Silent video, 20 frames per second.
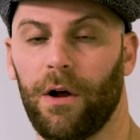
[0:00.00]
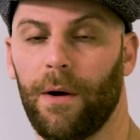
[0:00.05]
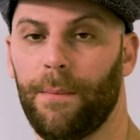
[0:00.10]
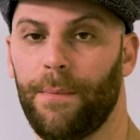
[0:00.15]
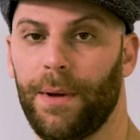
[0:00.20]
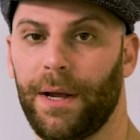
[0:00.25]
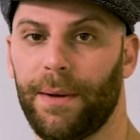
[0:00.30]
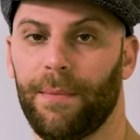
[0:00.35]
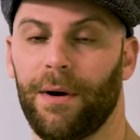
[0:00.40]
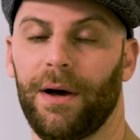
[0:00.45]
are
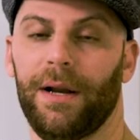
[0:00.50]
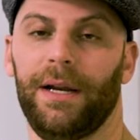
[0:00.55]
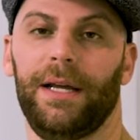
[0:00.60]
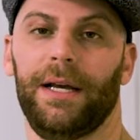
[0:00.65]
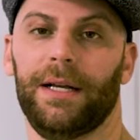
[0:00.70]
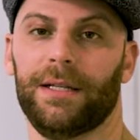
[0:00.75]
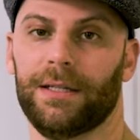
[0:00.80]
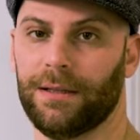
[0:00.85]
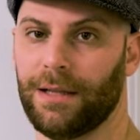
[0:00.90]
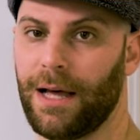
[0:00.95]
big money.
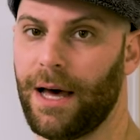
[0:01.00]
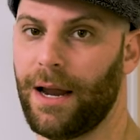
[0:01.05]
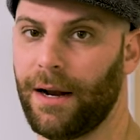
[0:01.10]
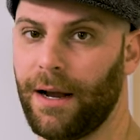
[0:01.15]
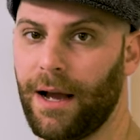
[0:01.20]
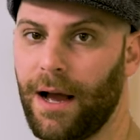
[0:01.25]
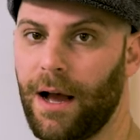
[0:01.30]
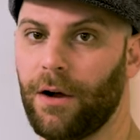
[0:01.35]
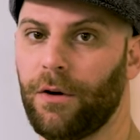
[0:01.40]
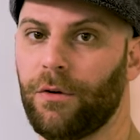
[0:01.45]
It's a lot
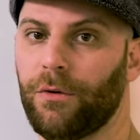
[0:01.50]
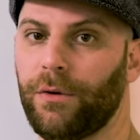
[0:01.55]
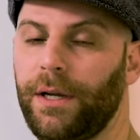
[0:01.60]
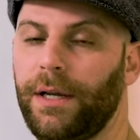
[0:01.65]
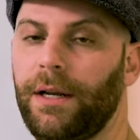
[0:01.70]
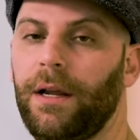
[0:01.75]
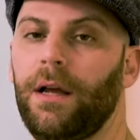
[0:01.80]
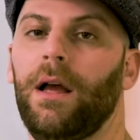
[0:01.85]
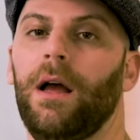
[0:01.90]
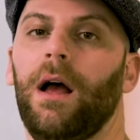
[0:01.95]
of
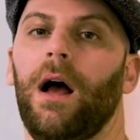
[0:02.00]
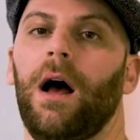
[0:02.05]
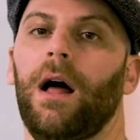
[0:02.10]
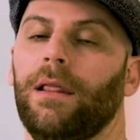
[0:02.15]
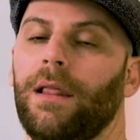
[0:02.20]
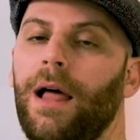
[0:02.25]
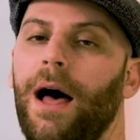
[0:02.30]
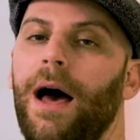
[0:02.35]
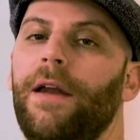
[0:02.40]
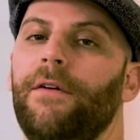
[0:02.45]
concrete.
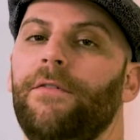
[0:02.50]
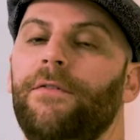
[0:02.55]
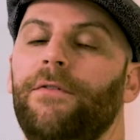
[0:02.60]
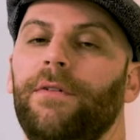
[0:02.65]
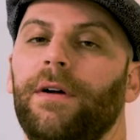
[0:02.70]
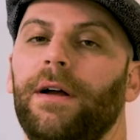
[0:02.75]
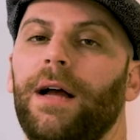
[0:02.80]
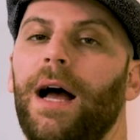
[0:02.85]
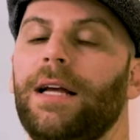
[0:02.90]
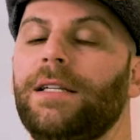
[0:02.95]
A lot of
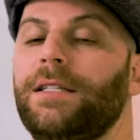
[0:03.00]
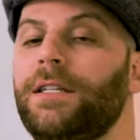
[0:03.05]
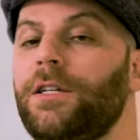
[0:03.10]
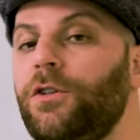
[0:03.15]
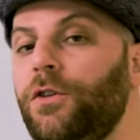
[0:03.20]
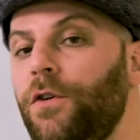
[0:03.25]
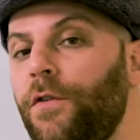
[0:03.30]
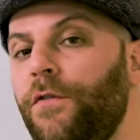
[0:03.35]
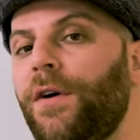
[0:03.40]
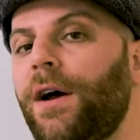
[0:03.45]
guys
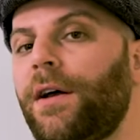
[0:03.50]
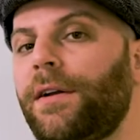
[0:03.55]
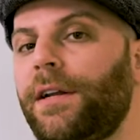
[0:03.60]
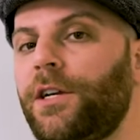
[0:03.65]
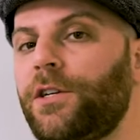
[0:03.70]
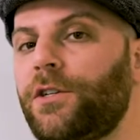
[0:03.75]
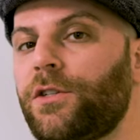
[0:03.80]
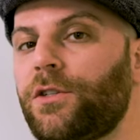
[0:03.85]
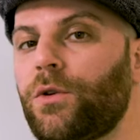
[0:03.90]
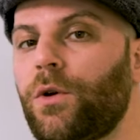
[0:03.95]
that do
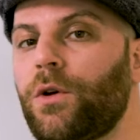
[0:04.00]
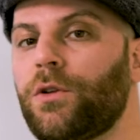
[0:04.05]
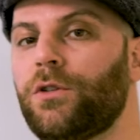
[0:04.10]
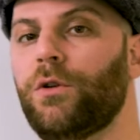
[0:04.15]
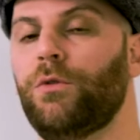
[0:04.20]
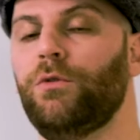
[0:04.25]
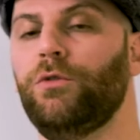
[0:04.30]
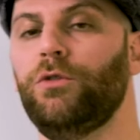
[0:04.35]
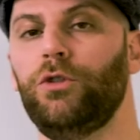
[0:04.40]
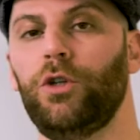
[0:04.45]
foundations
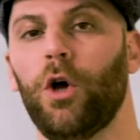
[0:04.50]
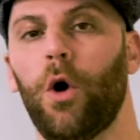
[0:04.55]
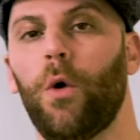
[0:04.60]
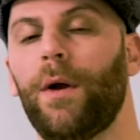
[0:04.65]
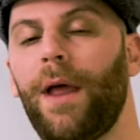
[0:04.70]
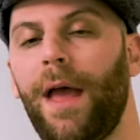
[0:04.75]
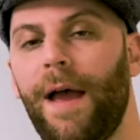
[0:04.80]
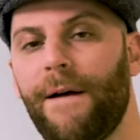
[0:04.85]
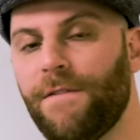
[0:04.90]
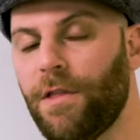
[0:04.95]
also
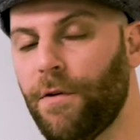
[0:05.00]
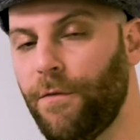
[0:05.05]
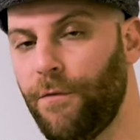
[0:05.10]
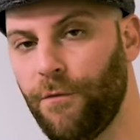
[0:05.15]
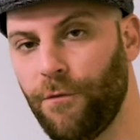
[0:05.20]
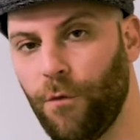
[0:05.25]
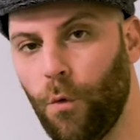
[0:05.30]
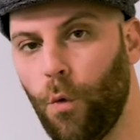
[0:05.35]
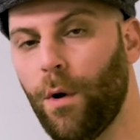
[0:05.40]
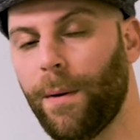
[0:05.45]
don't have the
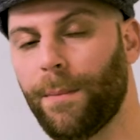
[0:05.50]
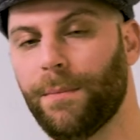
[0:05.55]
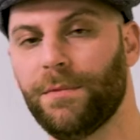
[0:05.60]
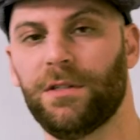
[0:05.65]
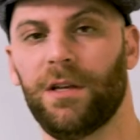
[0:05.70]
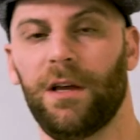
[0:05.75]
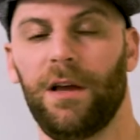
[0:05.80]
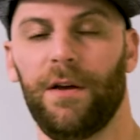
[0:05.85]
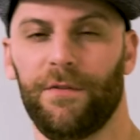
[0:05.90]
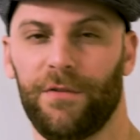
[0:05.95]

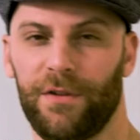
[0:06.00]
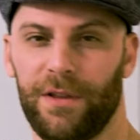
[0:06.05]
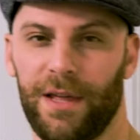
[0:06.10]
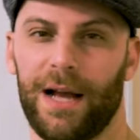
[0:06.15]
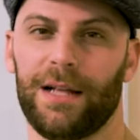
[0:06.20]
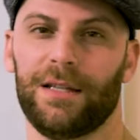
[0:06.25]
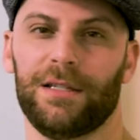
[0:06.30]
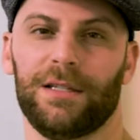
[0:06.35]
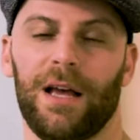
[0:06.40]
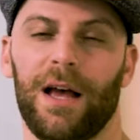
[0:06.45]
forms for
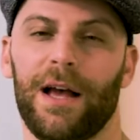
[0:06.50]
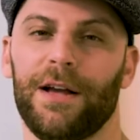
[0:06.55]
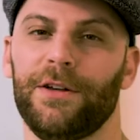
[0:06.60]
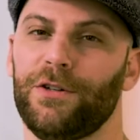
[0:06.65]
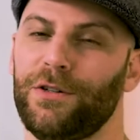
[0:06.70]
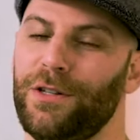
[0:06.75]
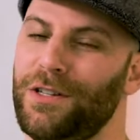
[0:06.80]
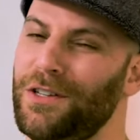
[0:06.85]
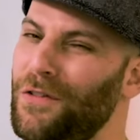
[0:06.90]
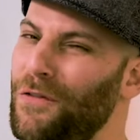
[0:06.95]
that
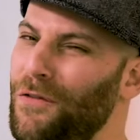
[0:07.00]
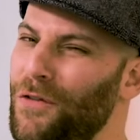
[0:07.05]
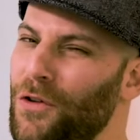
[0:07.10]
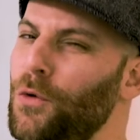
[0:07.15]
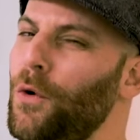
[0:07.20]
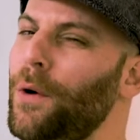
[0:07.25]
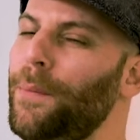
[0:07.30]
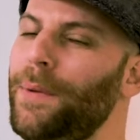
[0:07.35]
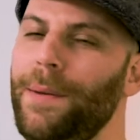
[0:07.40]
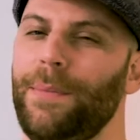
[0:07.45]
size, so there's
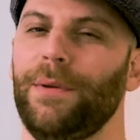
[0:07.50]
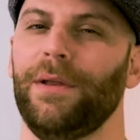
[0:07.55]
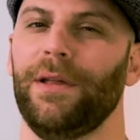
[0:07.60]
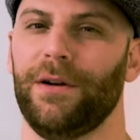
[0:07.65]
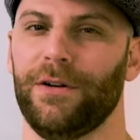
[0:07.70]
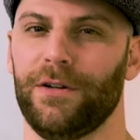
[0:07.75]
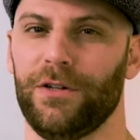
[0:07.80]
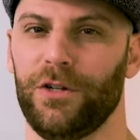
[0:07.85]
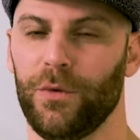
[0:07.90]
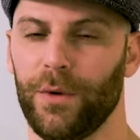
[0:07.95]
fewer people
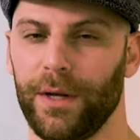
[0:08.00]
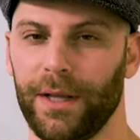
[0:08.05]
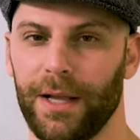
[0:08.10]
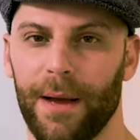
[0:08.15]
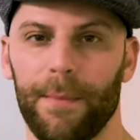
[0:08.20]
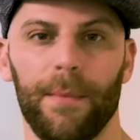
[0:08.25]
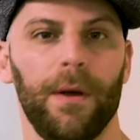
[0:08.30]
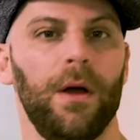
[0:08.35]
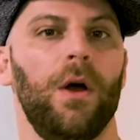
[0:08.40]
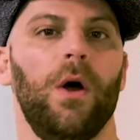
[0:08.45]
that are doing
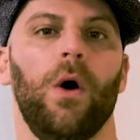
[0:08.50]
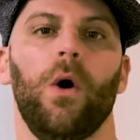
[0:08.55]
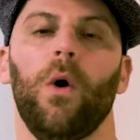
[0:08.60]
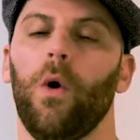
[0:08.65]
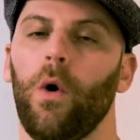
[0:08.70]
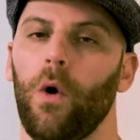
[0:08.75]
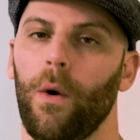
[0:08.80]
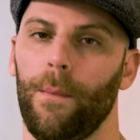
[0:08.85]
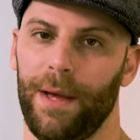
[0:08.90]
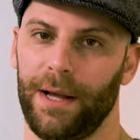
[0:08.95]
them.
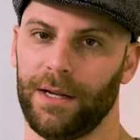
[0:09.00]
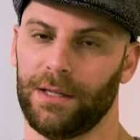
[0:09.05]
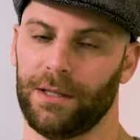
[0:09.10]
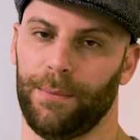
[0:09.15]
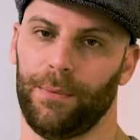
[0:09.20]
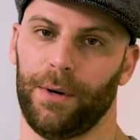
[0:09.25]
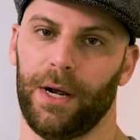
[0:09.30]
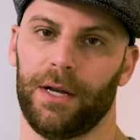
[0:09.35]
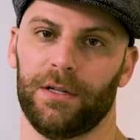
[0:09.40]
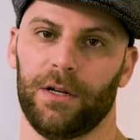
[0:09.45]
All makes
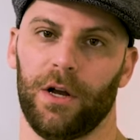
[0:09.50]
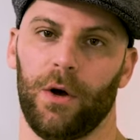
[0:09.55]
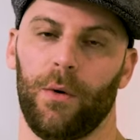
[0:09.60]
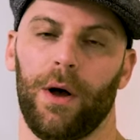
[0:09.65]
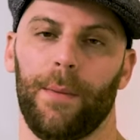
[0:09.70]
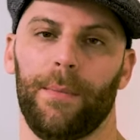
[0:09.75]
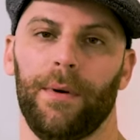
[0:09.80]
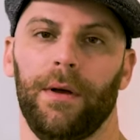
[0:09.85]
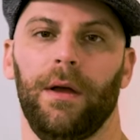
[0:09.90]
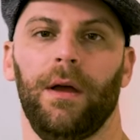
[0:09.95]
the price go
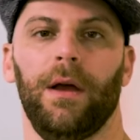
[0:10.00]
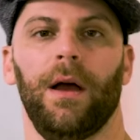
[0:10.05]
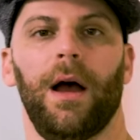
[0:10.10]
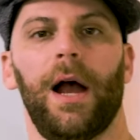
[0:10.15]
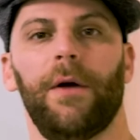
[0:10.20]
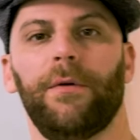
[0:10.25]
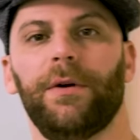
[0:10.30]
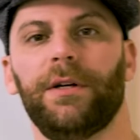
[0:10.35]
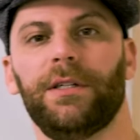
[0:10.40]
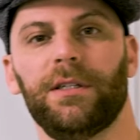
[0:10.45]
up.
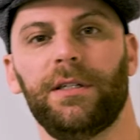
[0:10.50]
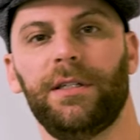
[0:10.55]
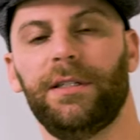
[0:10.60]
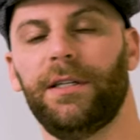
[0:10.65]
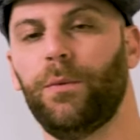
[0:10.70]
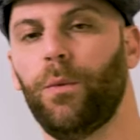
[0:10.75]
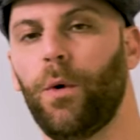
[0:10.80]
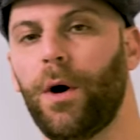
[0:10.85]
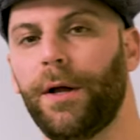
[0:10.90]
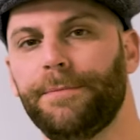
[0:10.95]
I recently
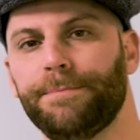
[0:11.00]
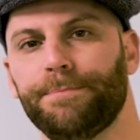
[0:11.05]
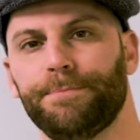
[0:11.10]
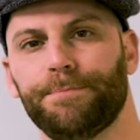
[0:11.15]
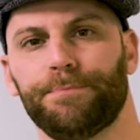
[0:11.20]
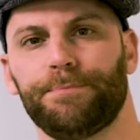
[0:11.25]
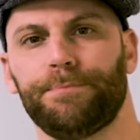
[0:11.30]
did one